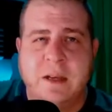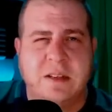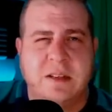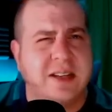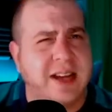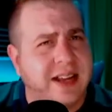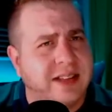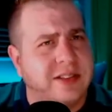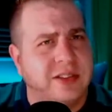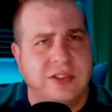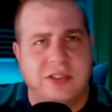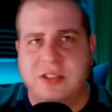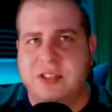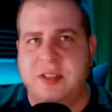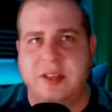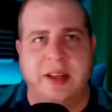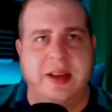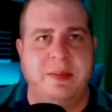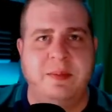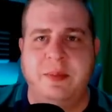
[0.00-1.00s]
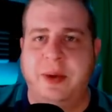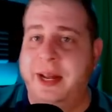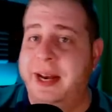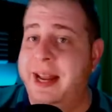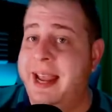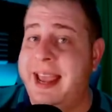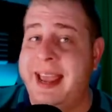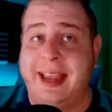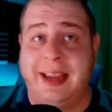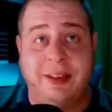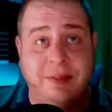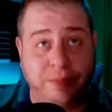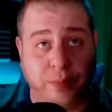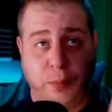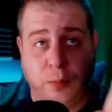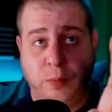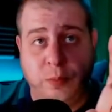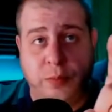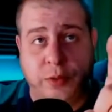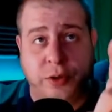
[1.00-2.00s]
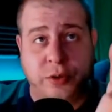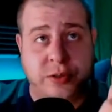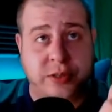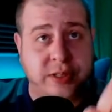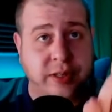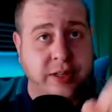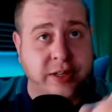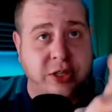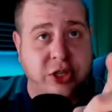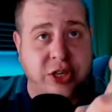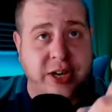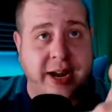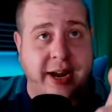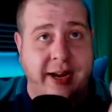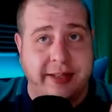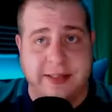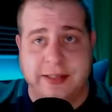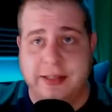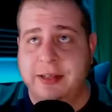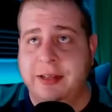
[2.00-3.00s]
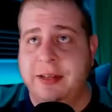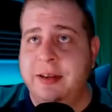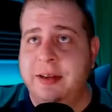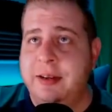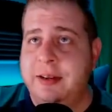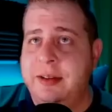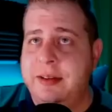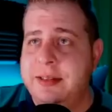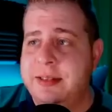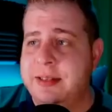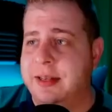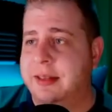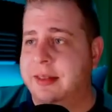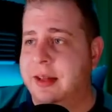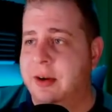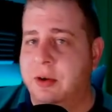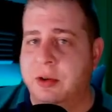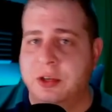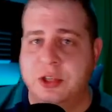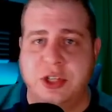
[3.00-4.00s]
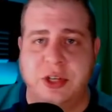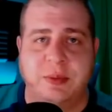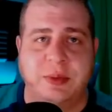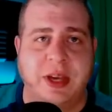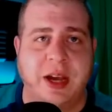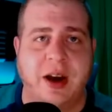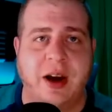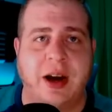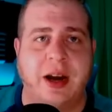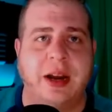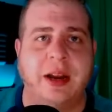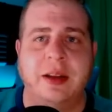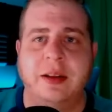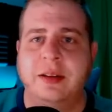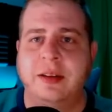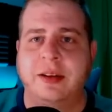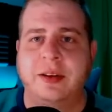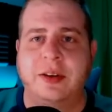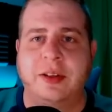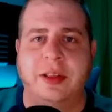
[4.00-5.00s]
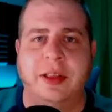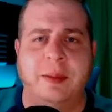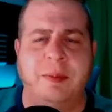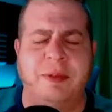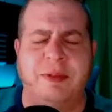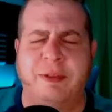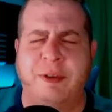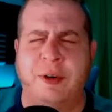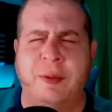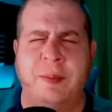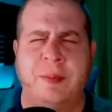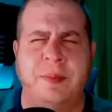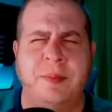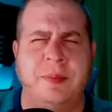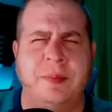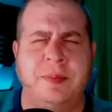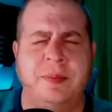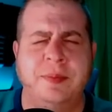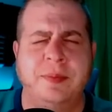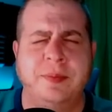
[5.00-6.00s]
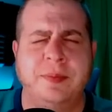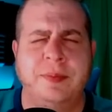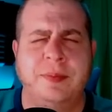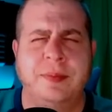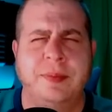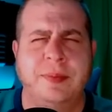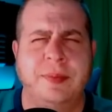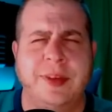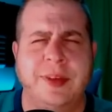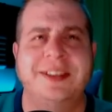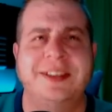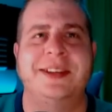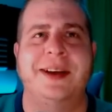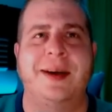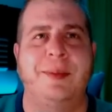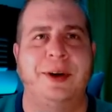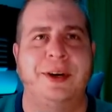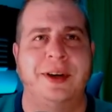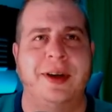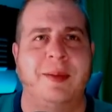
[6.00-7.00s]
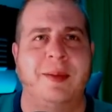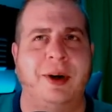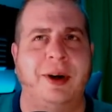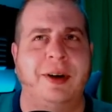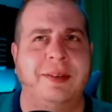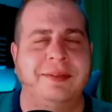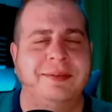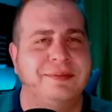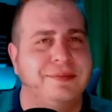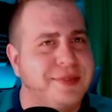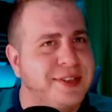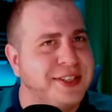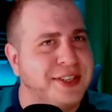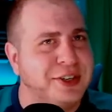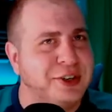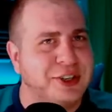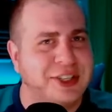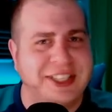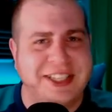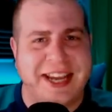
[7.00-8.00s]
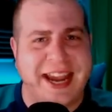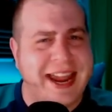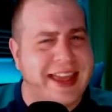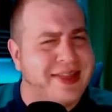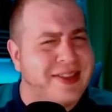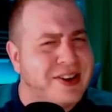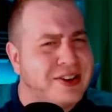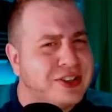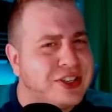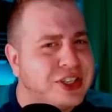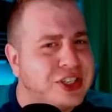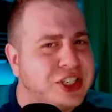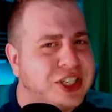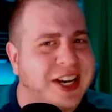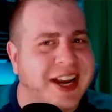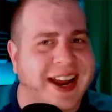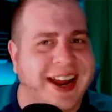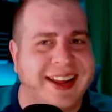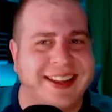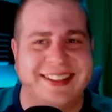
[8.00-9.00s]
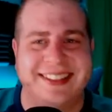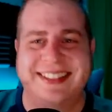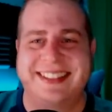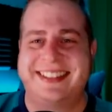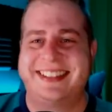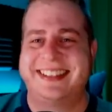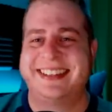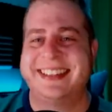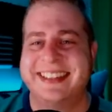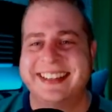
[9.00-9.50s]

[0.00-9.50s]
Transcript: Chances are slim, but hey, there's still a chance. It's like that old Jim Carrey clip from Dumb and Dumber. So you're saying there's a chance.